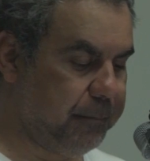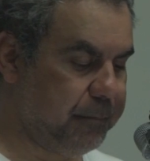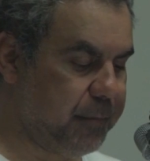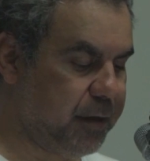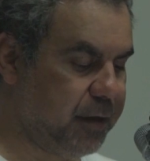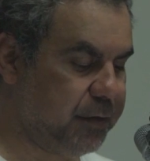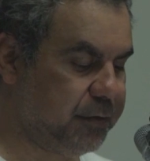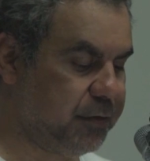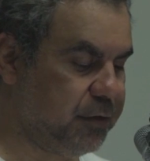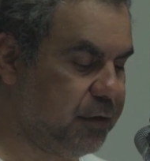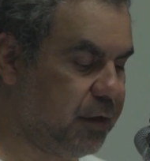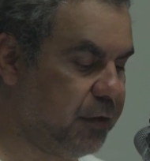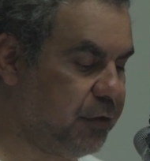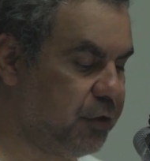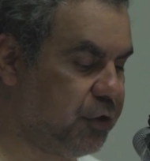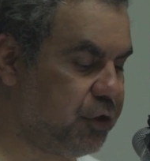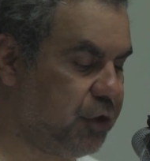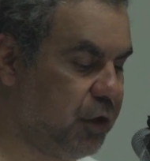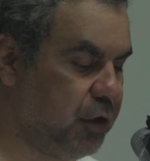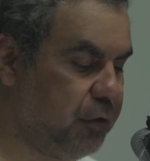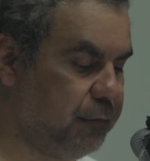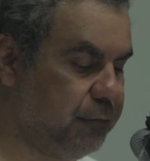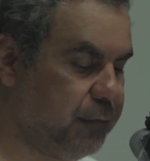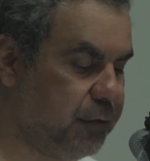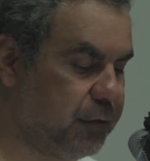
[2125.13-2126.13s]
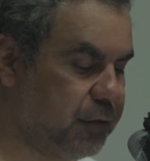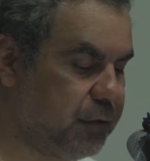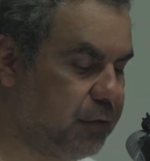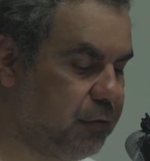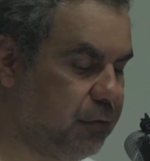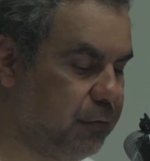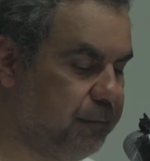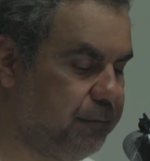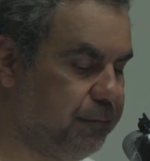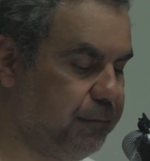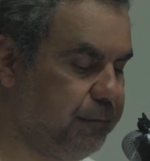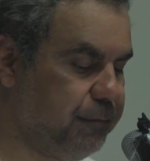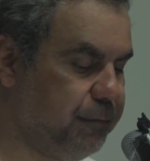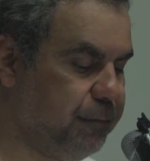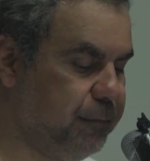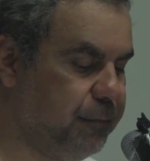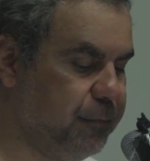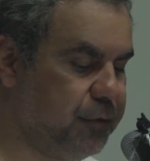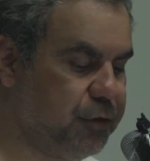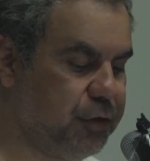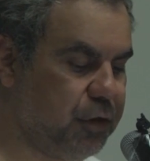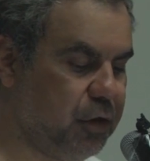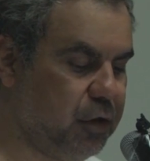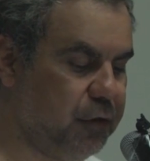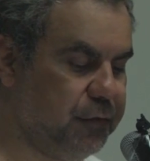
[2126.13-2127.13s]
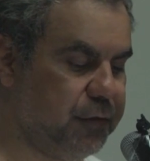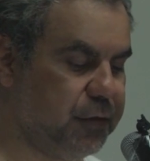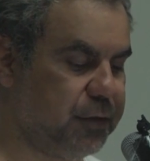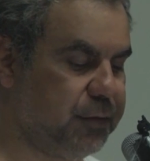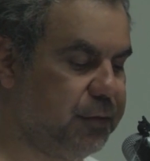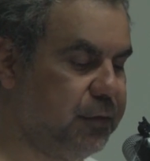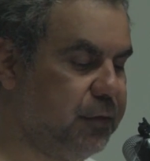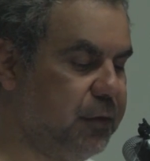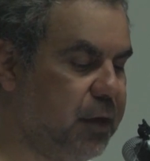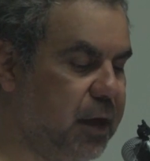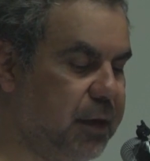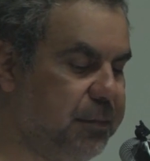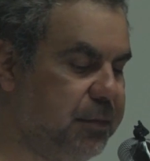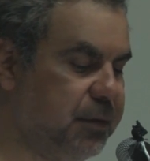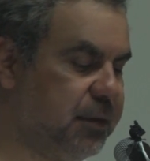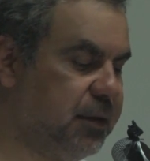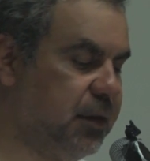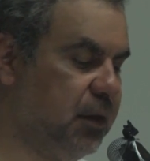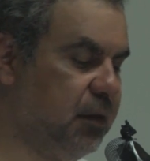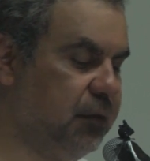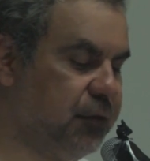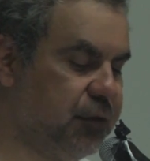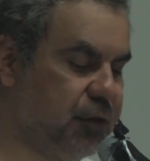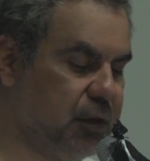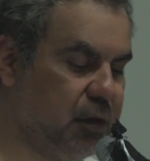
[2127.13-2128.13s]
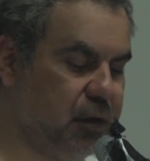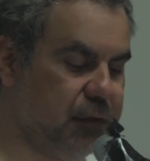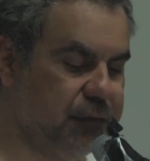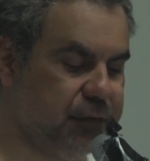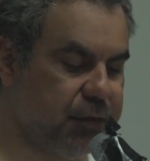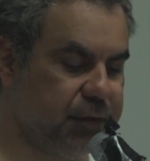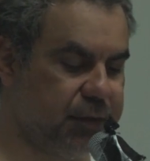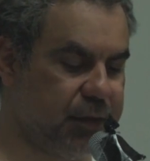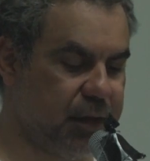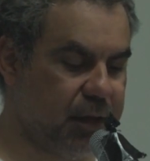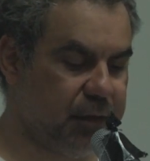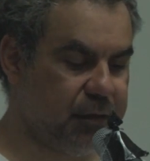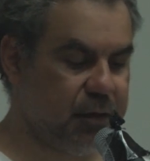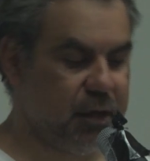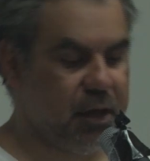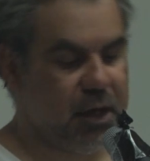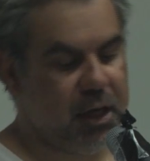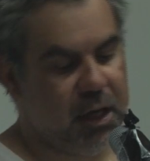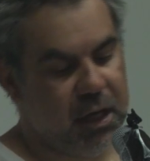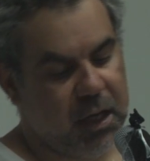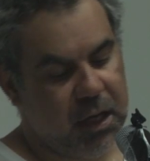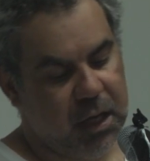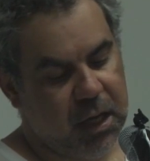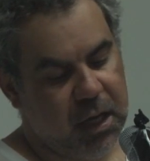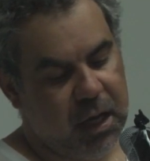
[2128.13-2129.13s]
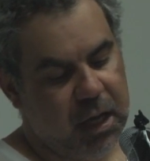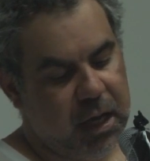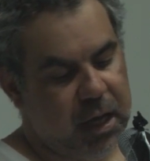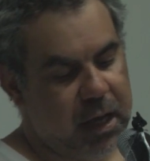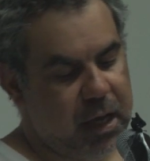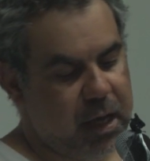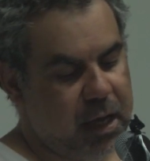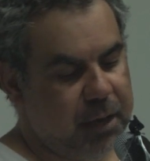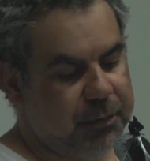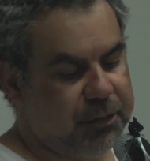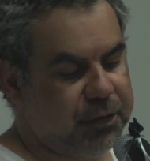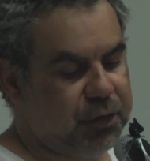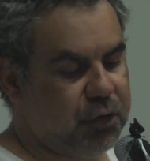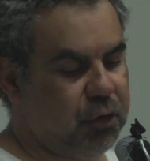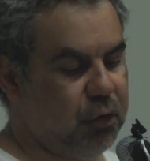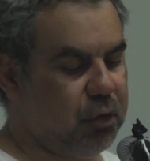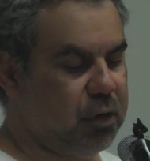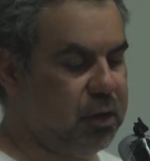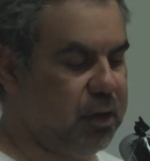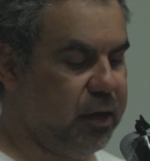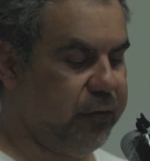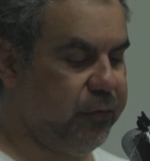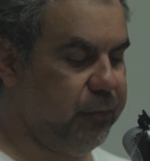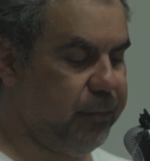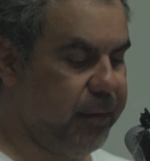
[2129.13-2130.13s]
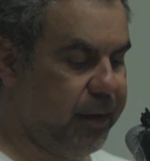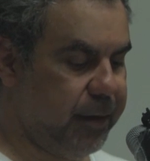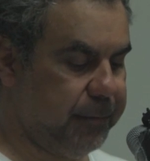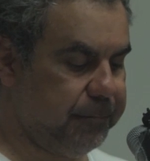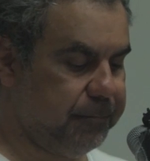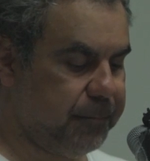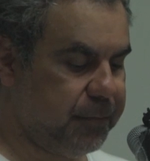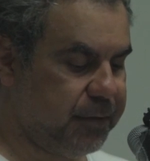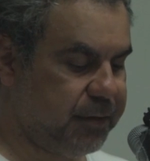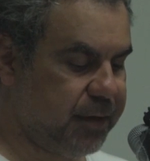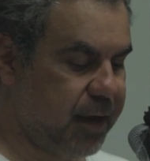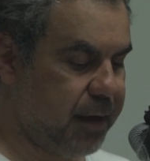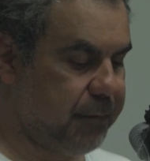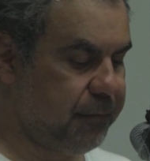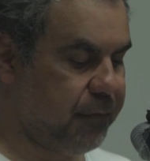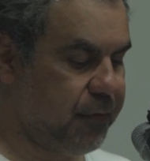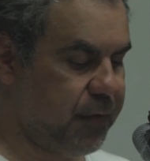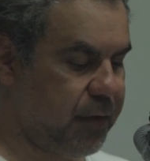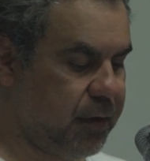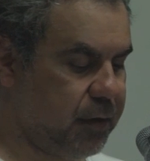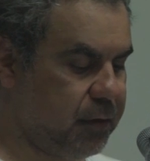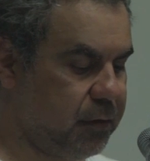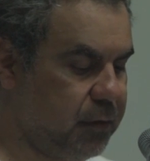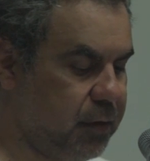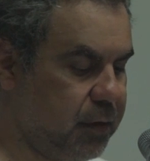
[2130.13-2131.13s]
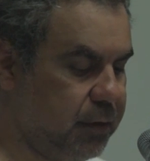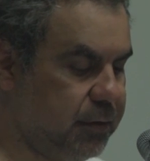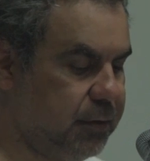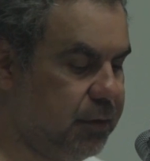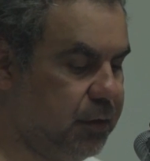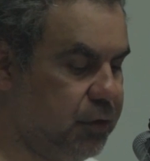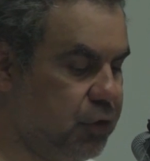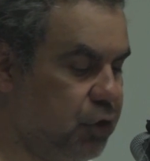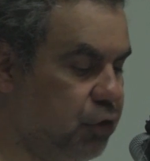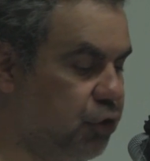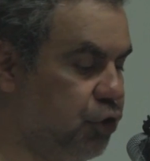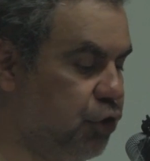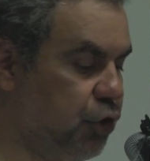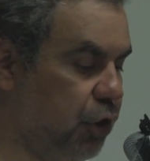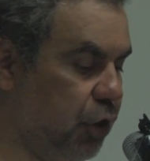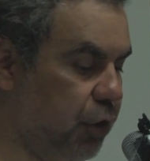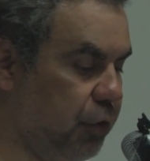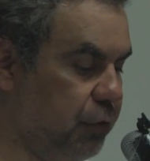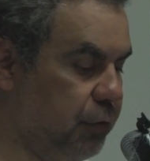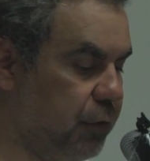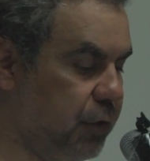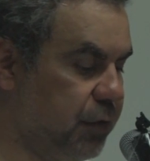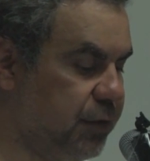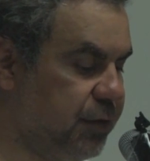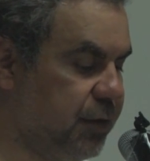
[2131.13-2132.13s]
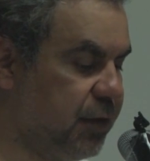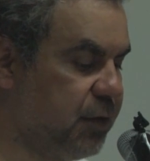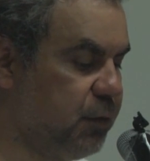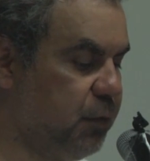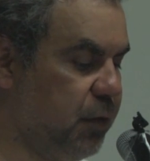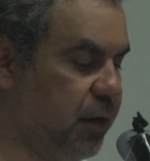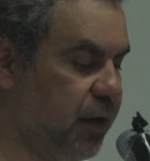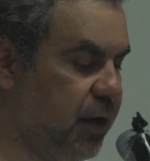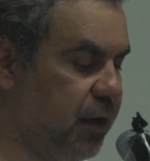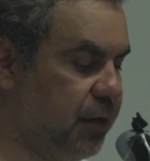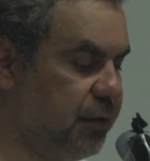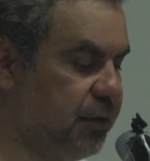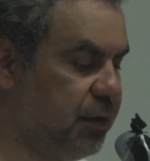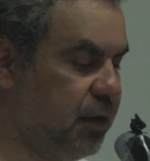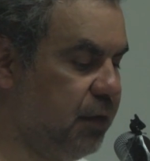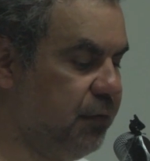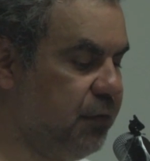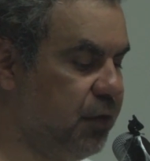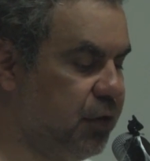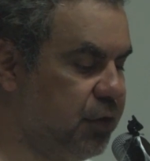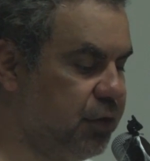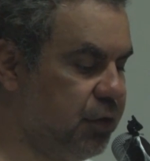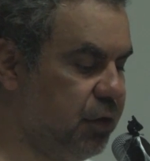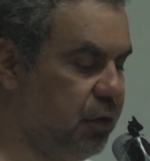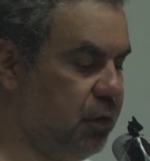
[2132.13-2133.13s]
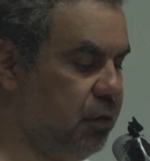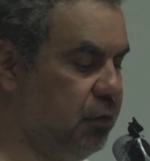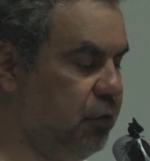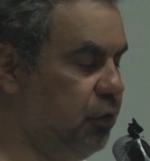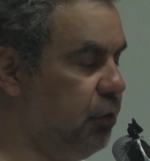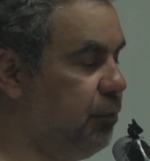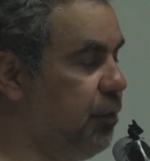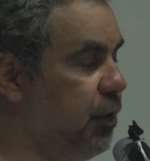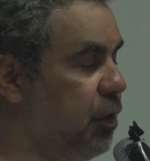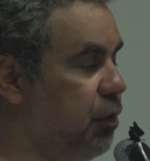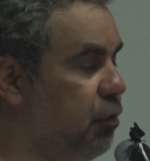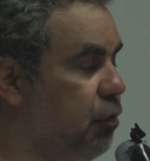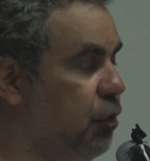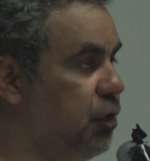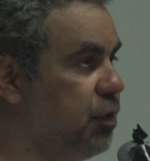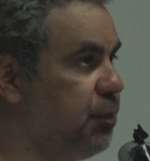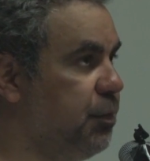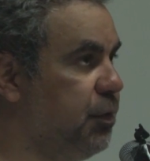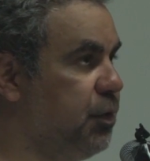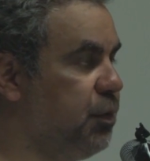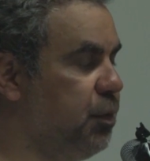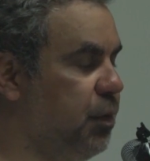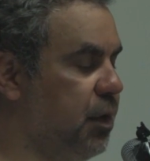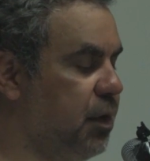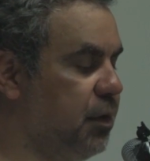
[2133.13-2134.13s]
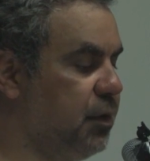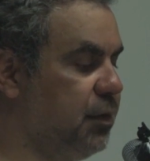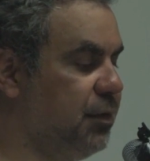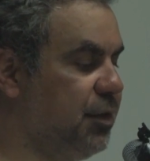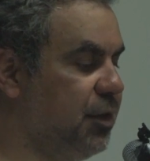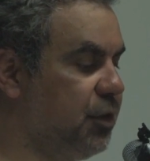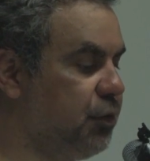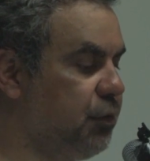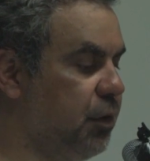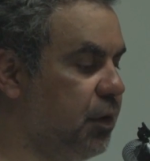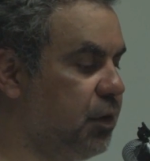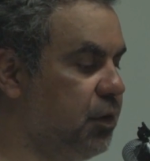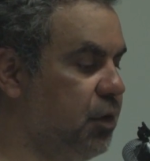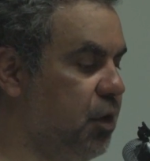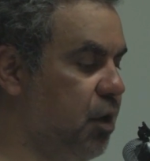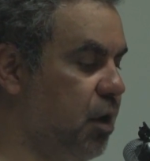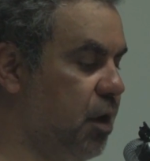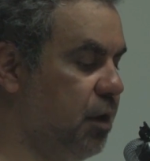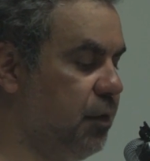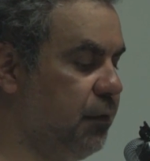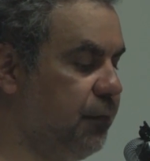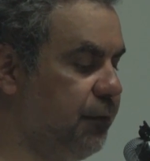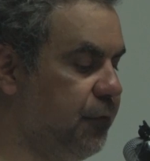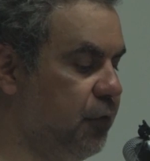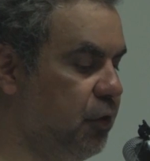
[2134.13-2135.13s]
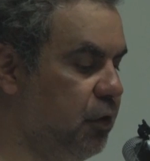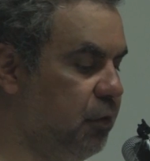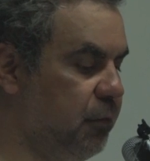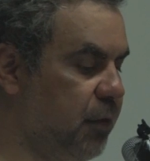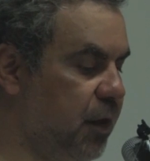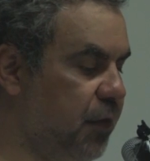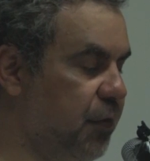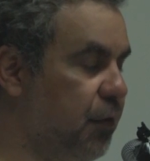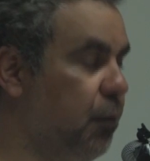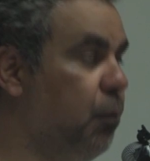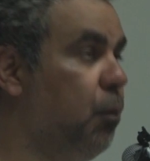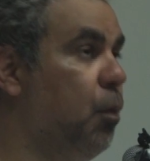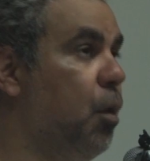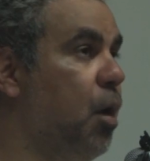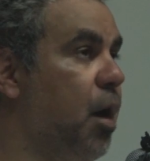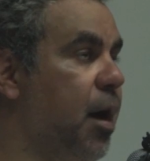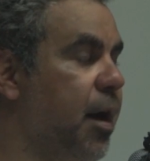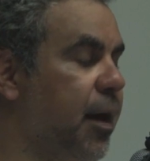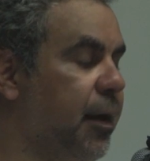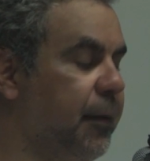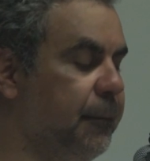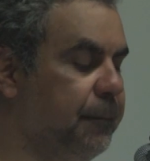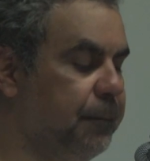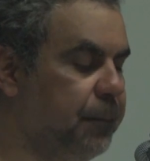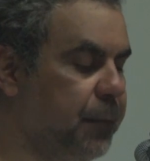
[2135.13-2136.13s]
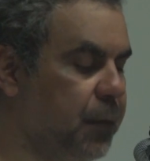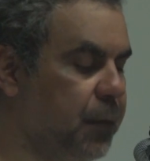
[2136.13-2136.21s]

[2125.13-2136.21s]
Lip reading: Here's another show. This ABC show I've just done. It's called Clever Man. Same thing. It's a new show, a 6 one-hour TV show, a little bit cross between District 9, a film, and The Wire.